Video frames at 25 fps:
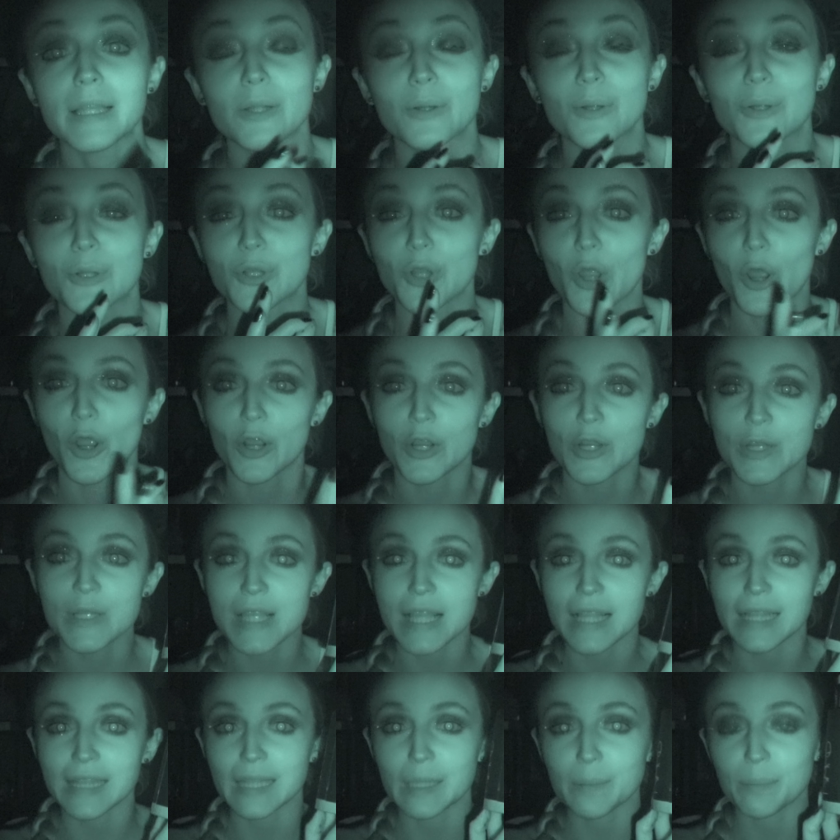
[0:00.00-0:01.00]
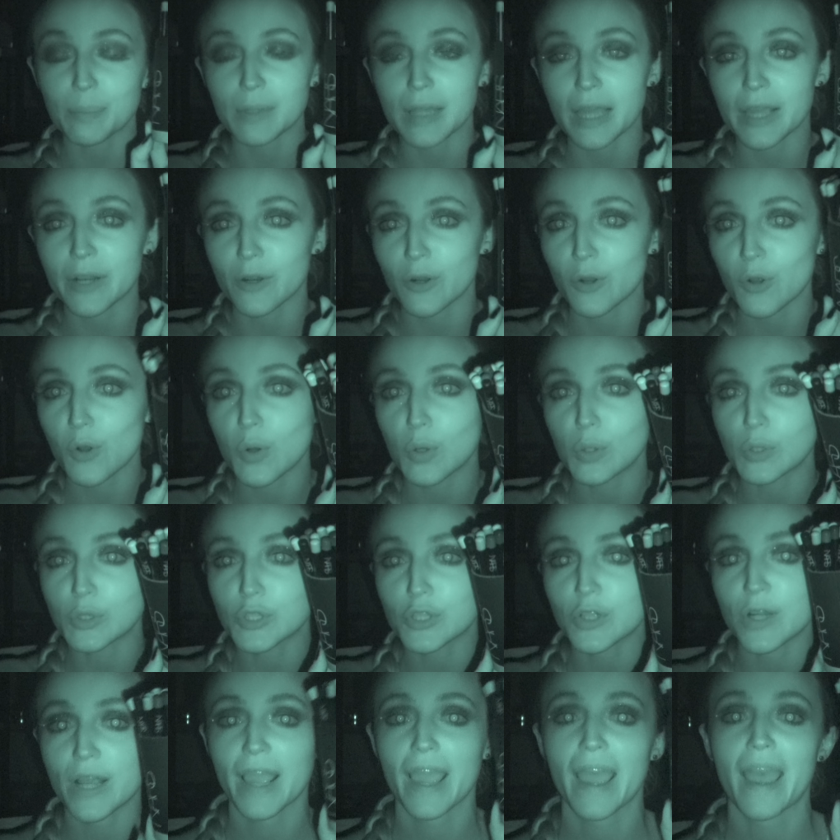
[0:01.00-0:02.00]
little NARS lip liner
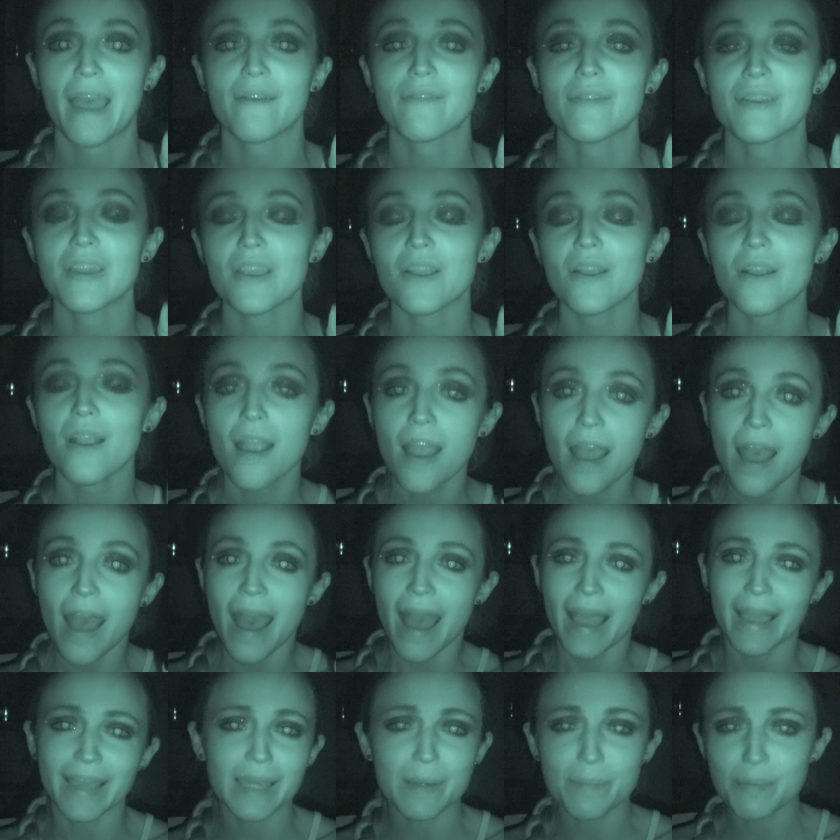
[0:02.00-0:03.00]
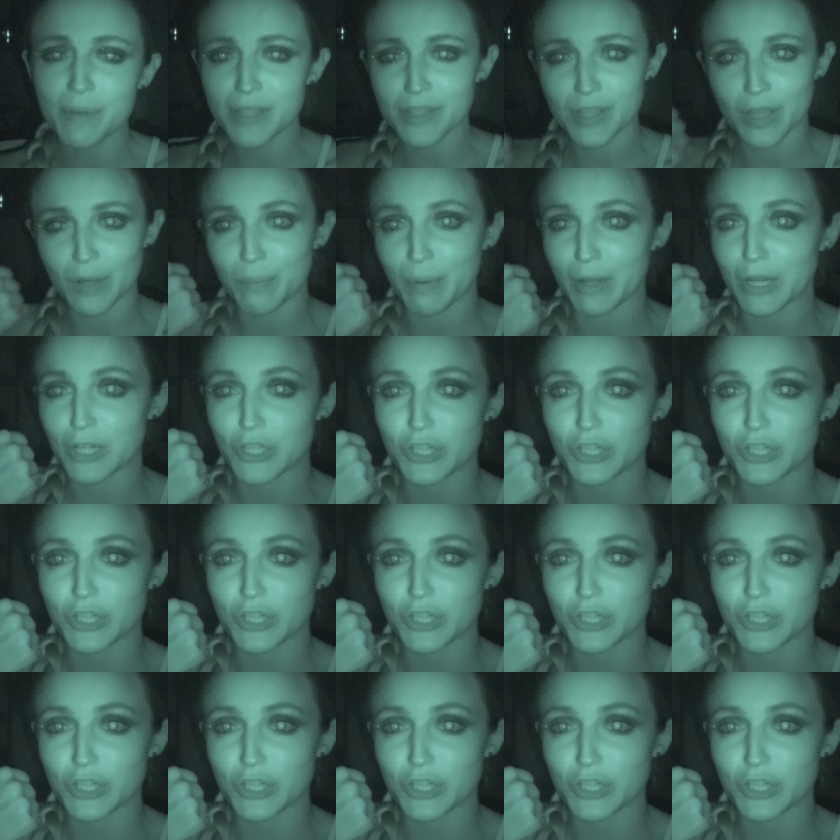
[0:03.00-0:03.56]
holder I have here. I keep this on my